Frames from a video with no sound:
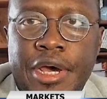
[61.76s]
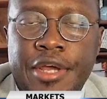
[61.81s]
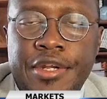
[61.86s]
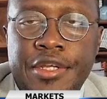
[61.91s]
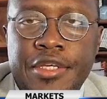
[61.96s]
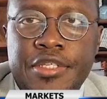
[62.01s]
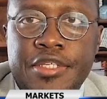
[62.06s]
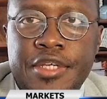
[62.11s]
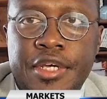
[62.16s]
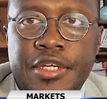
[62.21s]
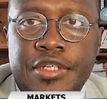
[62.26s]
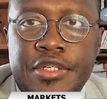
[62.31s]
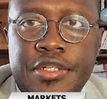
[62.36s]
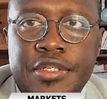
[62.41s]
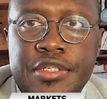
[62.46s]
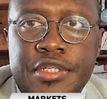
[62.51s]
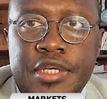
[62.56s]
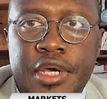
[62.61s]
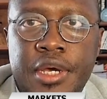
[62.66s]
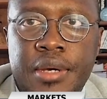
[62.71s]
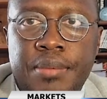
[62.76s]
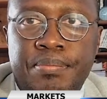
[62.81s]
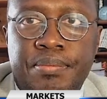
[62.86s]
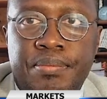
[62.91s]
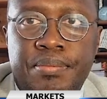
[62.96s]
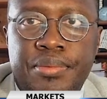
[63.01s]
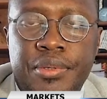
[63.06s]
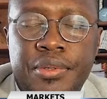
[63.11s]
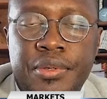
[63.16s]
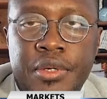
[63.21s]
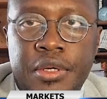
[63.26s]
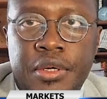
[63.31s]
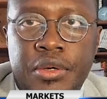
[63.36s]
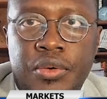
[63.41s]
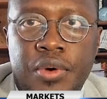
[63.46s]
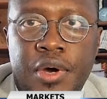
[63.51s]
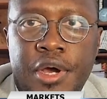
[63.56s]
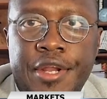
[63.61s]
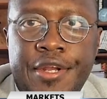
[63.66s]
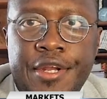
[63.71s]
The mining sector is up
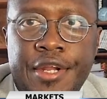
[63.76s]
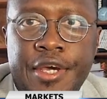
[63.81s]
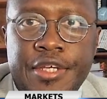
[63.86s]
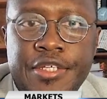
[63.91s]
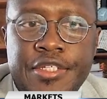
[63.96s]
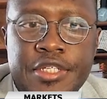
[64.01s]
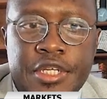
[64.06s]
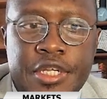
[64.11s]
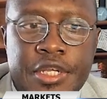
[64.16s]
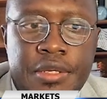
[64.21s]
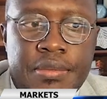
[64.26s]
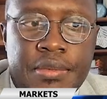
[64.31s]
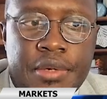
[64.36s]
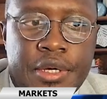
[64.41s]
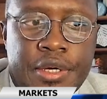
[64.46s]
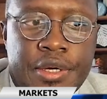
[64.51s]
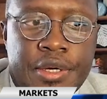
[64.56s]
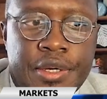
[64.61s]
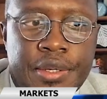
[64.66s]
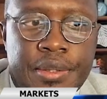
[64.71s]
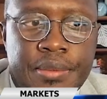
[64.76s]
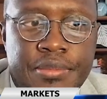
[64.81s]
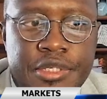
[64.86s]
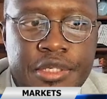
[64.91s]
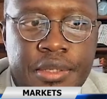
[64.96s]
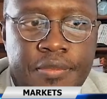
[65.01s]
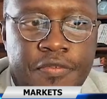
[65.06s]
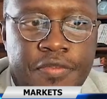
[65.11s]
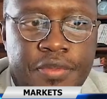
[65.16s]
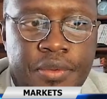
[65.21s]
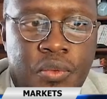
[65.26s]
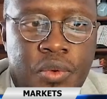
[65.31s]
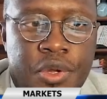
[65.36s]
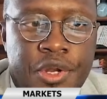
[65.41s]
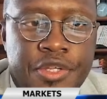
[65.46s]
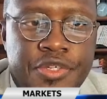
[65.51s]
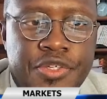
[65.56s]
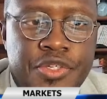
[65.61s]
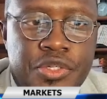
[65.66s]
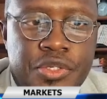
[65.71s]
quite nicely. Some of the
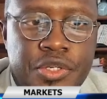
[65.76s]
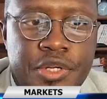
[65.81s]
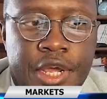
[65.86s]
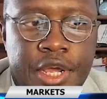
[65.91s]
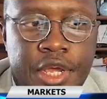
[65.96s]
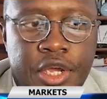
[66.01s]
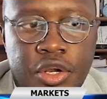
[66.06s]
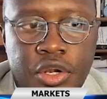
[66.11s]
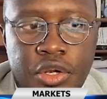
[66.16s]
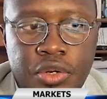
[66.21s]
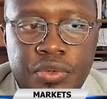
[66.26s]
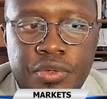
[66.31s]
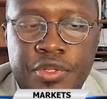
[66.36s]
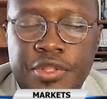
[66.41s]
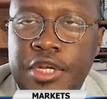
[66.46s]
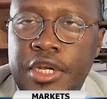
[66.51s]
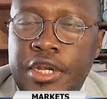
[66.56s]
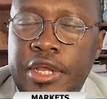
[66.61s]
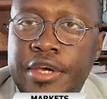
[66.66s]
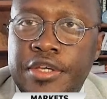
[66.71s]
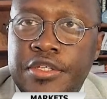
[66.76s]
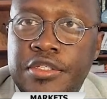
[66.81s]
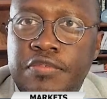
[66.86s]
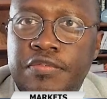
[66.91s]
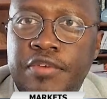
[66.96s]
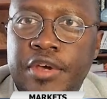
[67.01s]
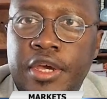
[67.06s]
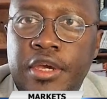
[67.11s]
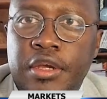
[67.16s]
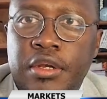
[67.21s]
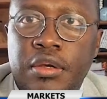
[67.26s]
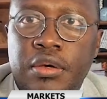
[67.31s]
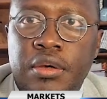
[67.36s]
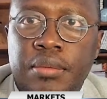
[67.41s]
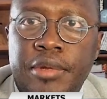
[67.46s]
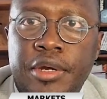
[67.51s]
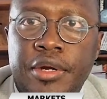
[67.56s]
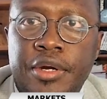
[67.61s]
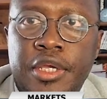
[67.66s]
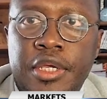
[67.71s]
winners today include the likes of
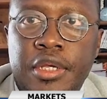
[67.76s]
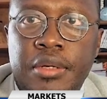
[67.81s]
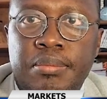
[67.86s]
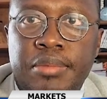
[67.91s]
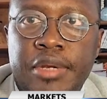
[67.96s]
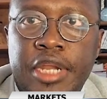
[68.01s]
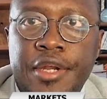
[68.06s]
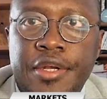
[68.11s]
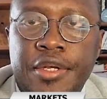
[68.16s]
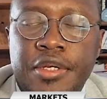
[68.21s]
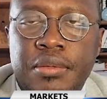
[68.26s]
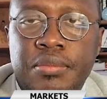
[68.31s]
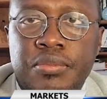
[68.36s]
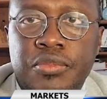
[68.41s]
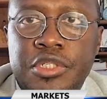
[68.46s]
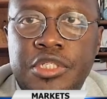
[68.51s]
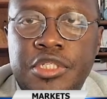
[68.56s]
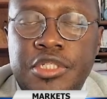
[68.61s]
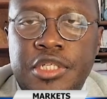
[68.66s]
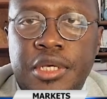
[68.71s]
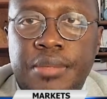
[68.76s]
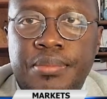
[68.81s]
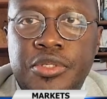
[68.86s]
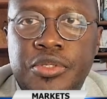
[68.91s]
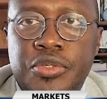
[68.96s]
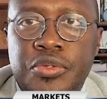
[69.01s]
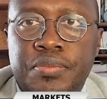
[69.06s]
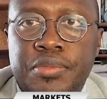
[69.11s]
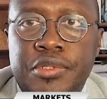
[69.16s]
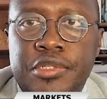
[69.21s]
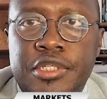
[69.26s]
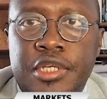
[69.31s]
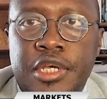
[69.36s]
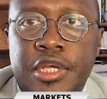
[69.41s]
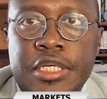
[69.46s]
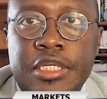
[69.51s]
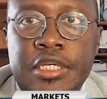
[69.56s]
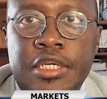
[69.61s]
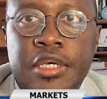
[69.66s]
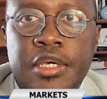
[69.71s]
Anglo American Platinum, which is up
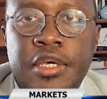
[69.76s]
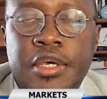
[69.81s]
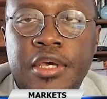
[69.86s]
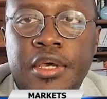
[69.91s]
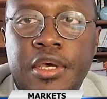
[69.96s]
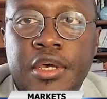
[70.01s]
2%.